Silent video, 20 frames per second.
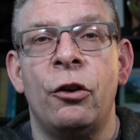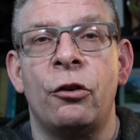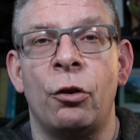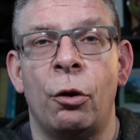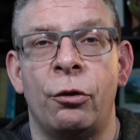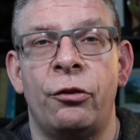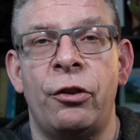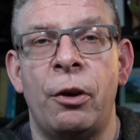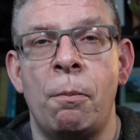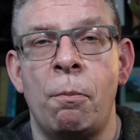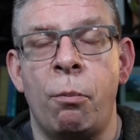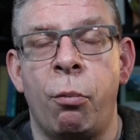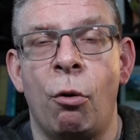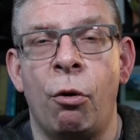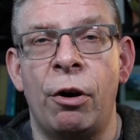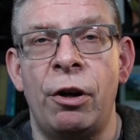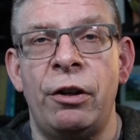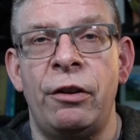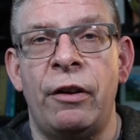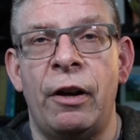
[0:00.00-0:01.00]
So it's
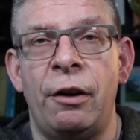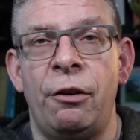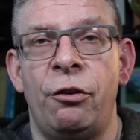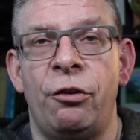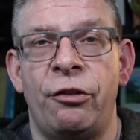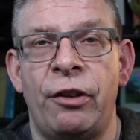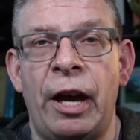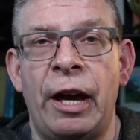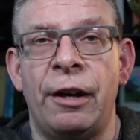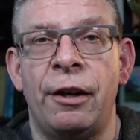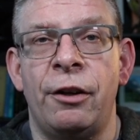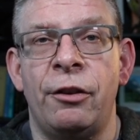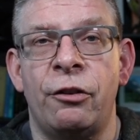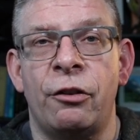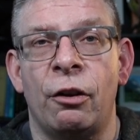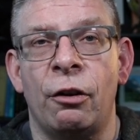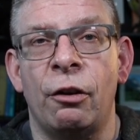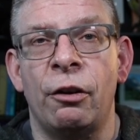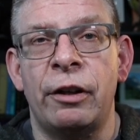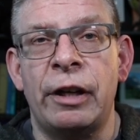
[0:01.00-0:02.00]
important to understand
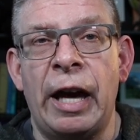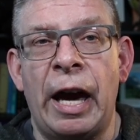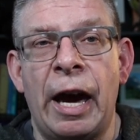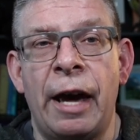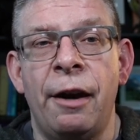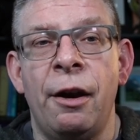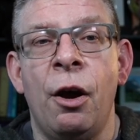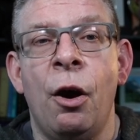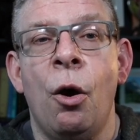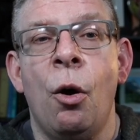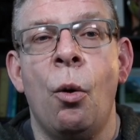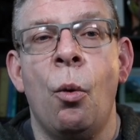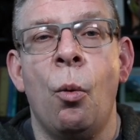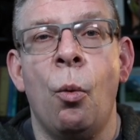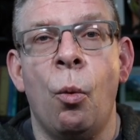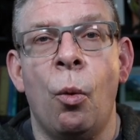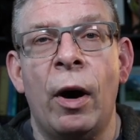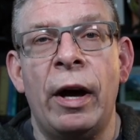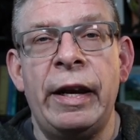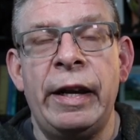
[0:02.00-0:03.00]
and to look at
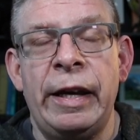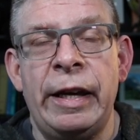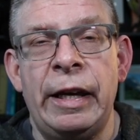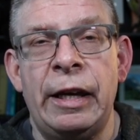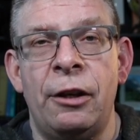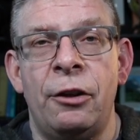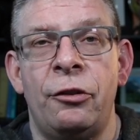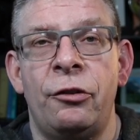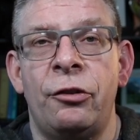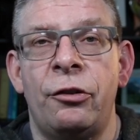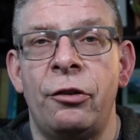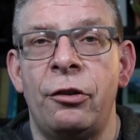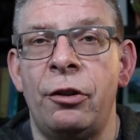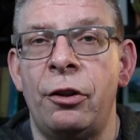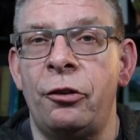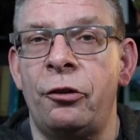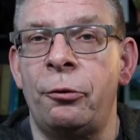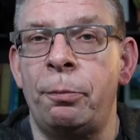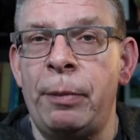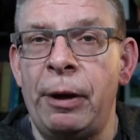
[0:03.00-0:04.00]
what is
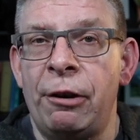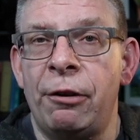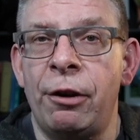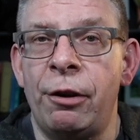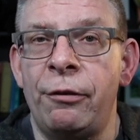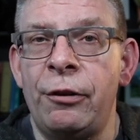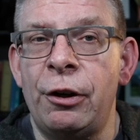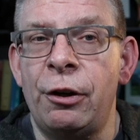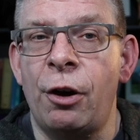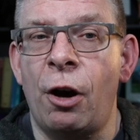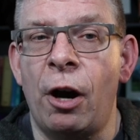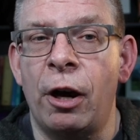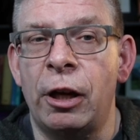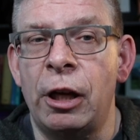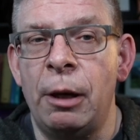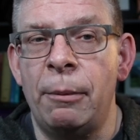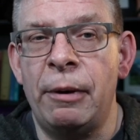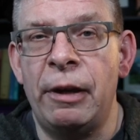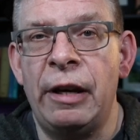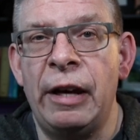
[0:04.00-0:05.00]
the spirit of your
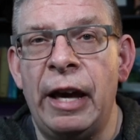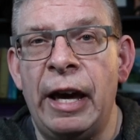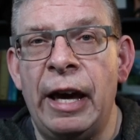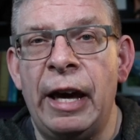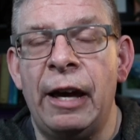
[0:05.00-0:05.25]
document,